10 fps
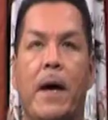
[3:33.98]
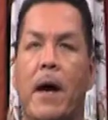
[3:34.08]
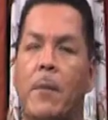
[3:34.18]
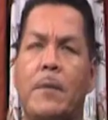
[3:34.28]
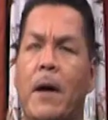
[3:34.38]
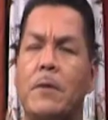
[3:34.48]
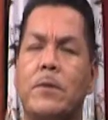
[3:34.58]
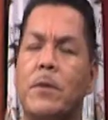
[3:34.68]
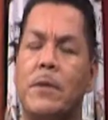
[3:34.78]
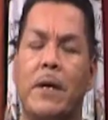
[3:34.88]
Yeah, I mean, I
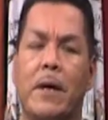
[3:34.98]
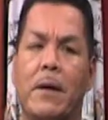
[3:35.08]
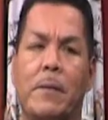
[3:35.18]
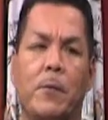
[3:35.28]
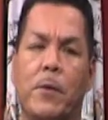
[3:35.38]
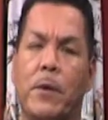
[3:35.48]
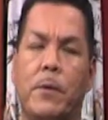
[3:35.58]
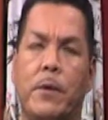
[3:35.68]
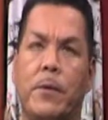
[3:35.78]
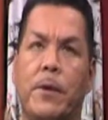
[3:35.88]
was really young.
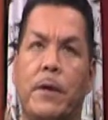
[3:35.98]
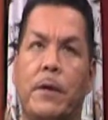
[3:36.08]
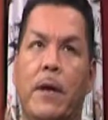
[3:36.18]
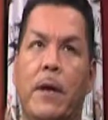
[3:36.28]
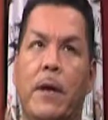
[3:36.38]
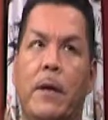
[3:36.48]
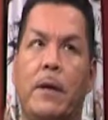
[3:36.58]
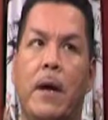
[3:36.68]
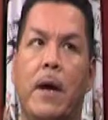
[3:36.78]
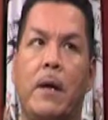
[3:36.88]
really, really green,
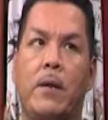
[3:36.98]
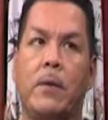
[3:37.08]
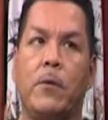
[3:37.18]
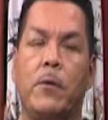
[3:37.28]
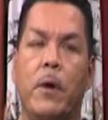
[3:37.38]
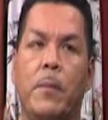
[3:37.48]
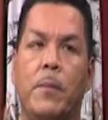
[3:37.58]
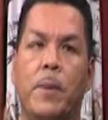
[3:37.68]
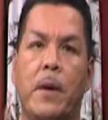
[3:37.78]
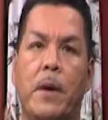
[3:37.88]
and I grew
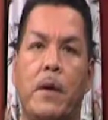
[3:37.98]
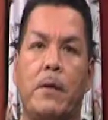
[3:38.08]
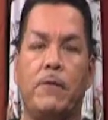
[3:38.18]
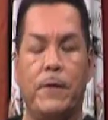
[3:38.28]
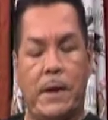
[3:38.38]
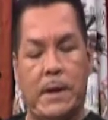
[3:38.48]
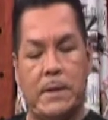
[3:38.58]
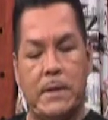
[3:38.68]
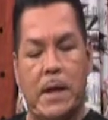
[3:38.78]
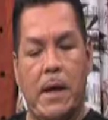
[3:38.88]
up uh, in
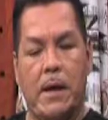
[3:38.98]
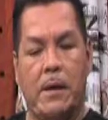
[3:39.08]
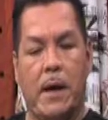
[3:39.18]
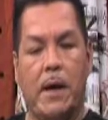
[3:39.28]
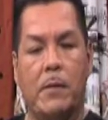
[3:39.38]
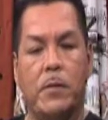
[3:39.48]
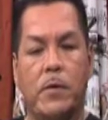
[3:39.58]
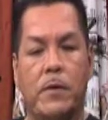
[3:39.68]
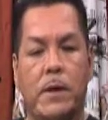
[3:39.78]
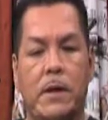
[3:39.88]
Phoenix, and I had
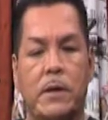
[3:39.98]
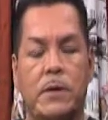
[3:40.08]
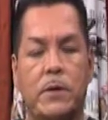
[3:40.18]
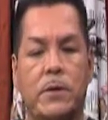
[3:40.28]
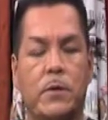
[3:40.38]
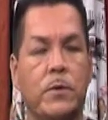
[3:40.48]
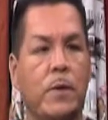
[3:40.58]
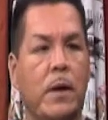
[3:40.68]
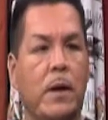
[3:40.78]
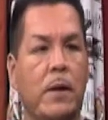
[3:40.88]
moved
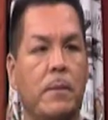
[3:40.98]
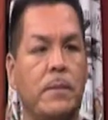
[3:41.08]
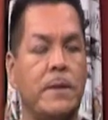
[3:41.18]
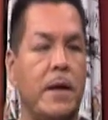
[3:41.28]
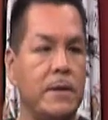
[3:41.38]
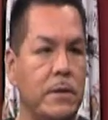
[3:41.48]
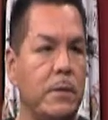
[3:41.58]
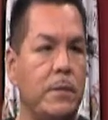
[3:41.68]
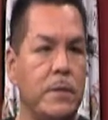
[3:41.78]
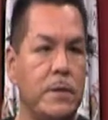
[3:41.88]
into um, Scottsdale,
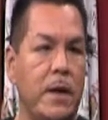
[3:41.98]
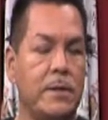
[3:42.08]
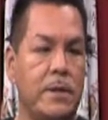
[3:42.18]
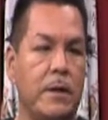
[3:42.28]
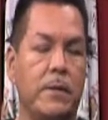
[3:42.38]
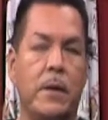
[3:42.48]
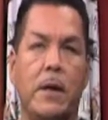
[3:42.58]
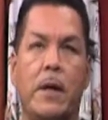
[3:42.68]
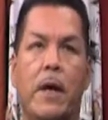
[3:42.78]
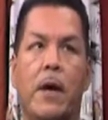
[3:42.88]
Scottsdale
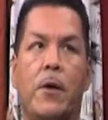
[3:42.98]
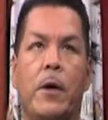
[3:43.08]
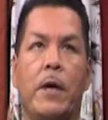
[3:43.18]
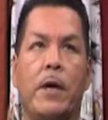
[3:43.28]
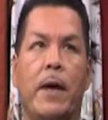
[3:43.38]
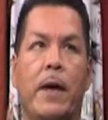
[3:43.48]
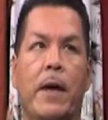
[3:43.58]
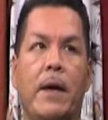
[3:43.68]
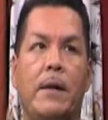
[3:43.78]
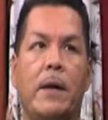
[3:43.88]
area, mm-hmm.
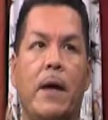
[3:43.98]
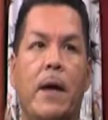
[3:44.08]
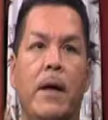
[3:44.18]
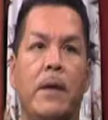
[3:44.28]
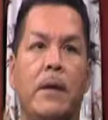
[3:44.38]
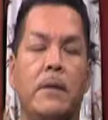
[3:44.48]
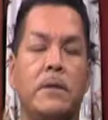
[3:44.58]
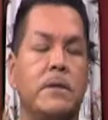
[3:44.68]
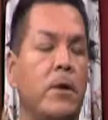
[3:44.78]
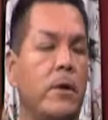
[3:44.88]
and I
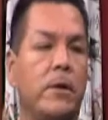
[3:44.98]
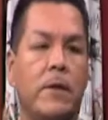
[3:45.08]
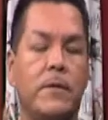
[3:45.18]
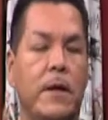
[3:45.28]
started off.